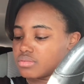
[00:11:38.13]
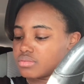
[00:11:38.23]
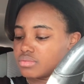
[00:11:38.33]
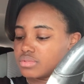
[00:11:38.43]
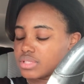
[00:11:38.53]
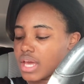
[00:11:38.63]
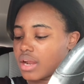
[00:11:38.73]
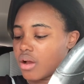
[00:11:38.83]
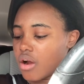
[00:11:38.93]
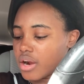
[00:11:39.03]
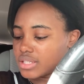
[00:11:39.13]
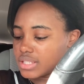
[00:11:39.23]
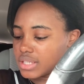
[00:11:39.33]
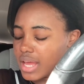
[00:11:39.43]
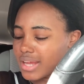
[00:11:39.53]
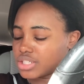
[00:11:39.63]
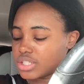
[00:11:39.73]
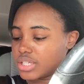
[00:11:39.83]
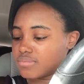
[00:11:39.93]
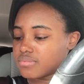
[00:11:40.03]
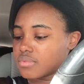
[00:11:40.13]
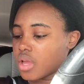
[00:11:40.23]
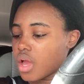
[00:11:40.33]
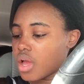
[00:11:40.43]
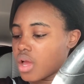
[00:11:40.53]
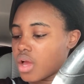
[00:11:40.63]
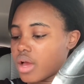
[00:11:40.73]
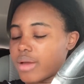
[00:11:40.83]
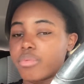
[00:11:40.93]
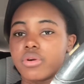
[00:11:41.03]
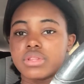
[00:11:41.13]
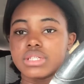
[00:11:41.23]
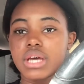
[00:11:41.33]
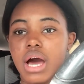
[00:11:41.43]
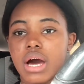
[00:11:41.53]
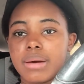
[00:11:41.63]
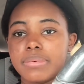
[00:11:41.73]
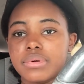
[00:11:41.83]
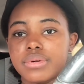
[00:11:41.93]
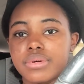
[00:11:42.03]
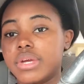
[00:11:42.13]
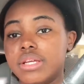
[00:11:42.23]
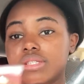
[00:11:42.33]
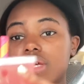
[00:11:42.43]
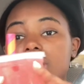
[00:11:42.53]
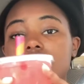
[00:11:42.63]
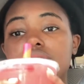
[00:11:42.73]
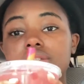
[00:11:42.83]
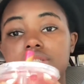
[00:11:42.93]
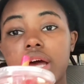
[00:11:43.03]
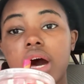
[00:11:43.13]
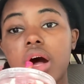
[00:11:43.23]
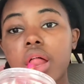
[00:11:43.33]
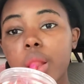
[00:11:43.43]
Ooh, it's kinda hard to actually. I broke the top. Is shall.